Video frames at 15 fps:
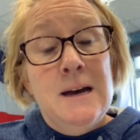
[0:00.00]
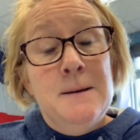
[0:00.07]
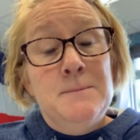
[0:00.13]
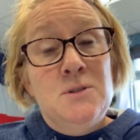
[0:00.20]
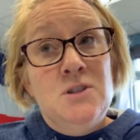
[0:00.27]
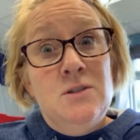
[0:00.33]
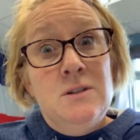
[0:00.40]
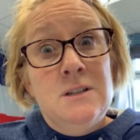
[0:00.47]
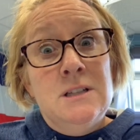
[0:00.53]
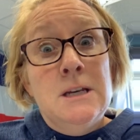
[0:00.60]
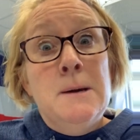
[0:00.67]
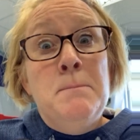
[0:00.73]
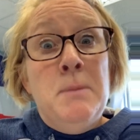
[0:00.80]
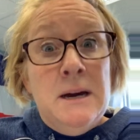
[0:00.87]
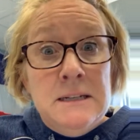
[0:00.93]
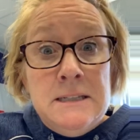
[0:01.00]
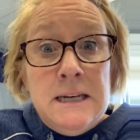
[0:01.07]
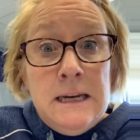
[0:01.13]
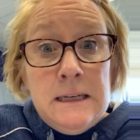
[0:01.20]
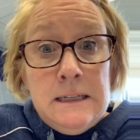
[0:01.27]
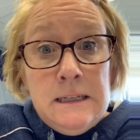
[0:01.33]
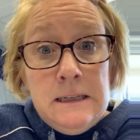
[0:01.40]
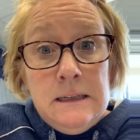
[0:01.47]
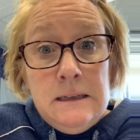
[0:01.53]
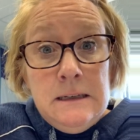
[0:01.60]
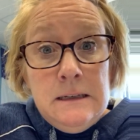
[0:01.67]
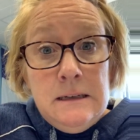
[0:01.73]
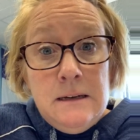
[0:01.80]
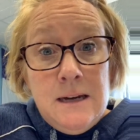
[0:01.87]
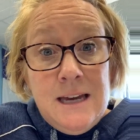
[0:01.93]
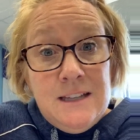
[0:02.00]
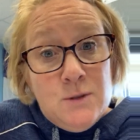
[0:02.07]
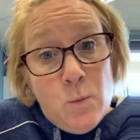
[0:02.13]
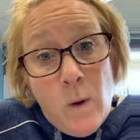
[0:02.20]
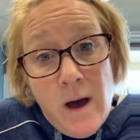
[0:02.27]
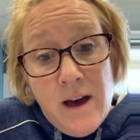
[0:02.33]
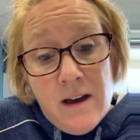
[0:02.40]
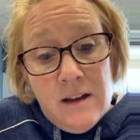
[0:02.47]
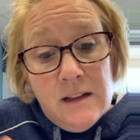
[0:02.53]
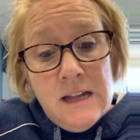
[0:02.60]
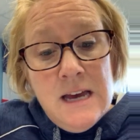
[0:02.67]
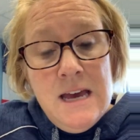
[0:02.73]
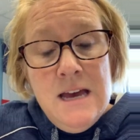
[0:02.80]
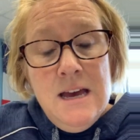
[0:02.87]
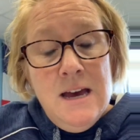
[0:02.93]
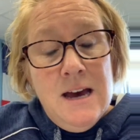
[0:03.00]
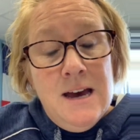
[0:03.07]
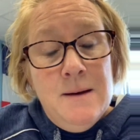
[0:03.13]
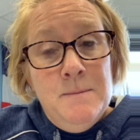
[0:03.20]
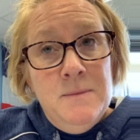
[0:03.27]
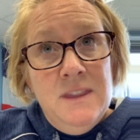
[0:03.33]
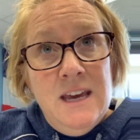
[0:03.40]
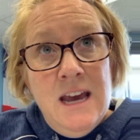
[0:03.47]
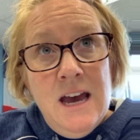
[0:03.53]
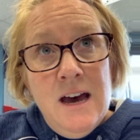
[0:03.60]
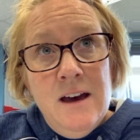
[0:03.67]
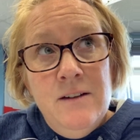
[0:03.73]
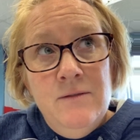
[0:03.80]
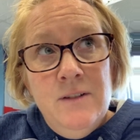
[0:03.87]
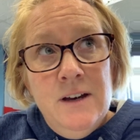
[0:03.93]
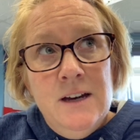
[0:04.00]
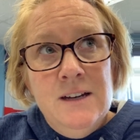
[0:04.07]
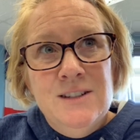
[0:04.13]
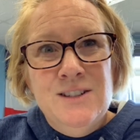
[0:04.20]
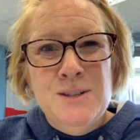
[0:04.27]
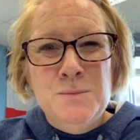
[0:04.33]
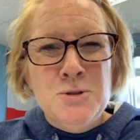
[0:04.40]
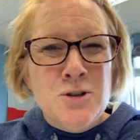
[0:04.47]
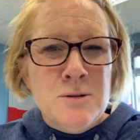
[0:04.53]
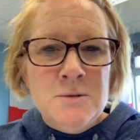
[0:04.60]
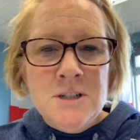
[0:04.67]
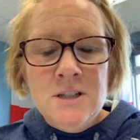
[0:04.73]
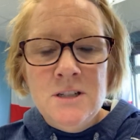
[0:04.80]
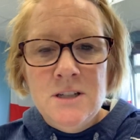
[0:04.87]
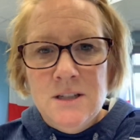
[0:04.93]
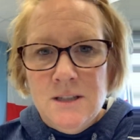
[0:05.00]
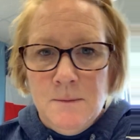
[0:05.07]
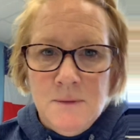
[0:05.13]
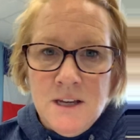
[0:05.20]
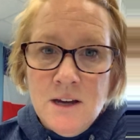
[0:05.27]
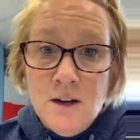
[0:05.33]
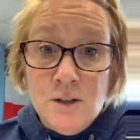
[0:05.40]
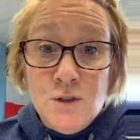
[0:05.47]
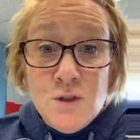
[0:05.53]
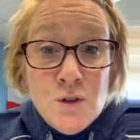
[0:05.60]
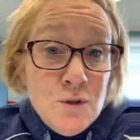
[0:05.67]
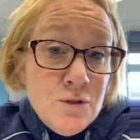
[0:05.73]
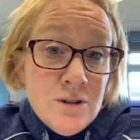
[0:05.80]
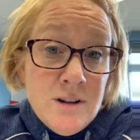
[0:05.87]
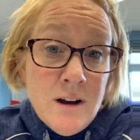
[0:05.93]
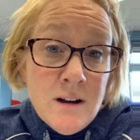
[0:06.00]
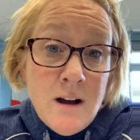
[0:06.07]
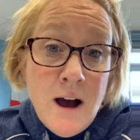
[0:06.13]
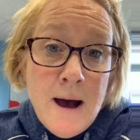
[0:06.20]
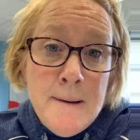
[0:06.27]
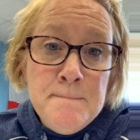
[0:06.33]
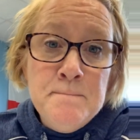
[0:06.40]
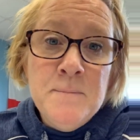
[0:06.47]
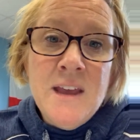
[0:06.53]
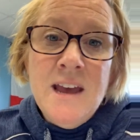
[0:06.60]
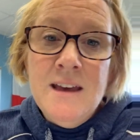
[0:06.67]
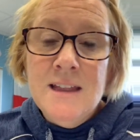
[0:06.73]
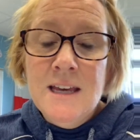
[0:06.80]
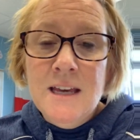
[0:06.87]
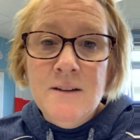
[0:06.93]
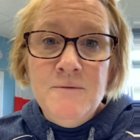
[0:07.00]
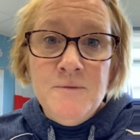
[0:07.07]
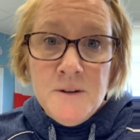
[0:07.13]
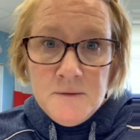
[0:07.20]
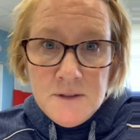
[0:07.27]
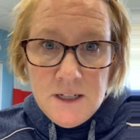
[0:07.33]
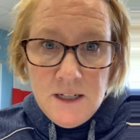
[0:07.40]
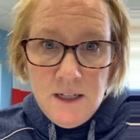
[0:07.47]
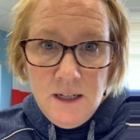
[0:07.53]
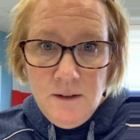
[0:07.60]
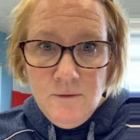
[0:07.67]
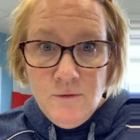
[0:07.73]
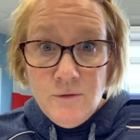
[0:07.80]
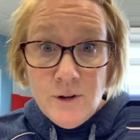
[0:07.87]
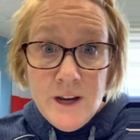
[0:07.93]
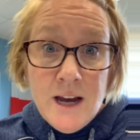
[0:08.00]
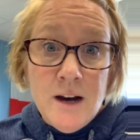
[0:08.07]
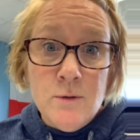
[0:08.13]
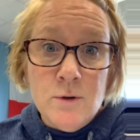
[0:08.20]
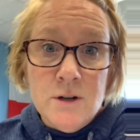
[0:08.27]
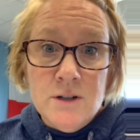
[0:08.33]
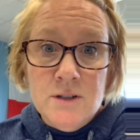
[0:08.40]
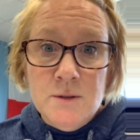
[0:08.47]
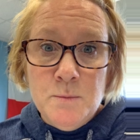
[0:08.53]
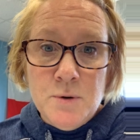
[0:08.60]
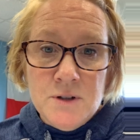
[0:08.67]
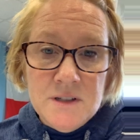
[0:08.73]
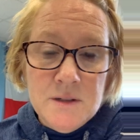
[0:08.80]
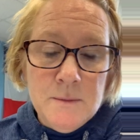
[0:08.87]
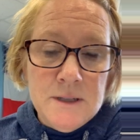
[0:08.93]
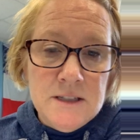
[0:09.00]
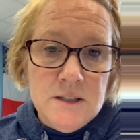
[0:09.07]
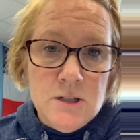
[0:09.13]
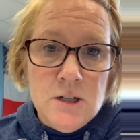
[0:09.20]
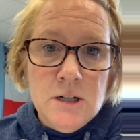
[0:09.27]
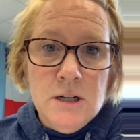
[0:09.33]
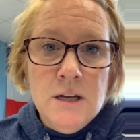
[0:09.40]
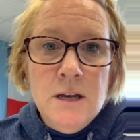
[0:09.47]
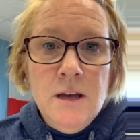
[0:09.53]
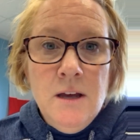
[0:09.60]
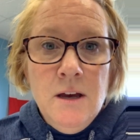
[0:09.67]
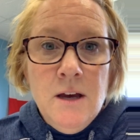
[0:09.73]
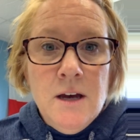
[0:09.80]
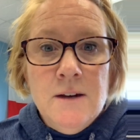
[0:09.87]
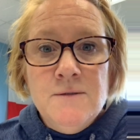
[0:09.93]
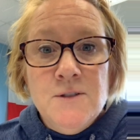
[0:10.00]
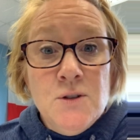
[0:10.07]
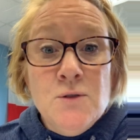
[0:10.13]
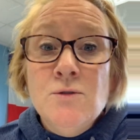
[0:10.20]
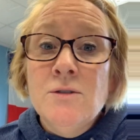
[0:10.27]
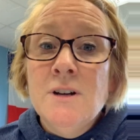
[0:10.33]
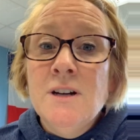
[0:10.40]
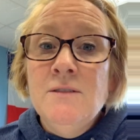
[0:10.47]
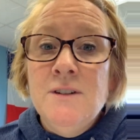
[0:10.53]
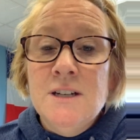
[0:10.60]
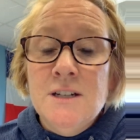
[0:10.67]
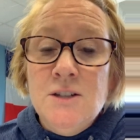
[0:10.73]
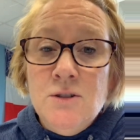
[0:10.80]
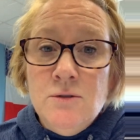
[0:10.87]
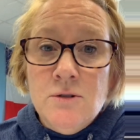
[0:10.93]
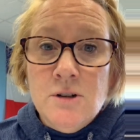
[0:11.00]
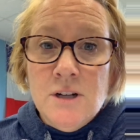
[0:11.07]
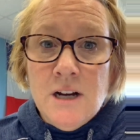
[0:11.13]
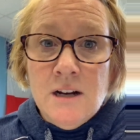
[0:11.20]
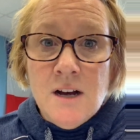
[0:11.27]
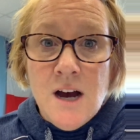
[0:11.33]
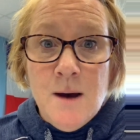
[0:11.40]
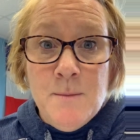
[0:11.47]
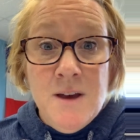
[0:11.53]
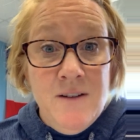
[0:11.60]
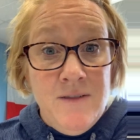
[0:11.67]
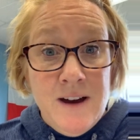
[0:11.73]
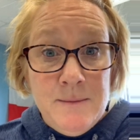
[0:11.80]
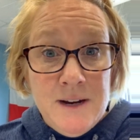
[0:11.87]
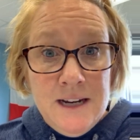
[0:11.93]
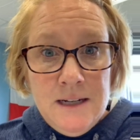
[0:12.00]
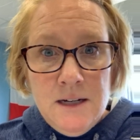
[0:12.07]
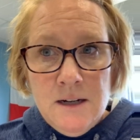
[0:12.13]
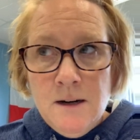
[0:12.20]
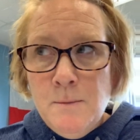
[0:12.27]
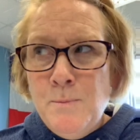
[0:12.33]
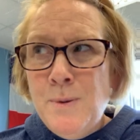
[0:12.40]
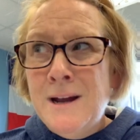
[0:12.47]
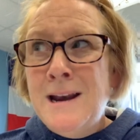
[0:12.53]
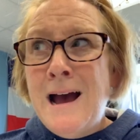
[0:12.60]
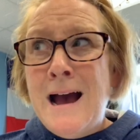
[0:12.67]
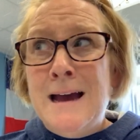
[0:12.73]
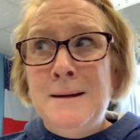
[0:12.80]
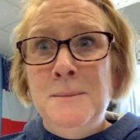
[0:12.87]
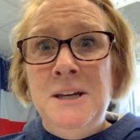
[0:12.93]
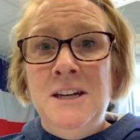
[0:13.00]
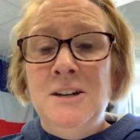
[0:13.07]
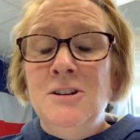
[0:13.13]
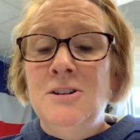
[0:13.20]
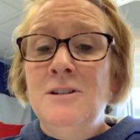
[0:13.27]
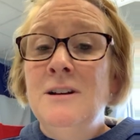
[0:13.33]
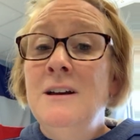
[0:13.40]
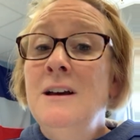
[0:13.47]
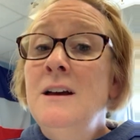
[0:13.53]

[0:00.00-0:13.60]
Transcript: students at Pine Tech as well, they have a subscription to something called tutor.com, and they get 15 free hours per semester of tutoring via tutor.com if I'm not here. But I'm here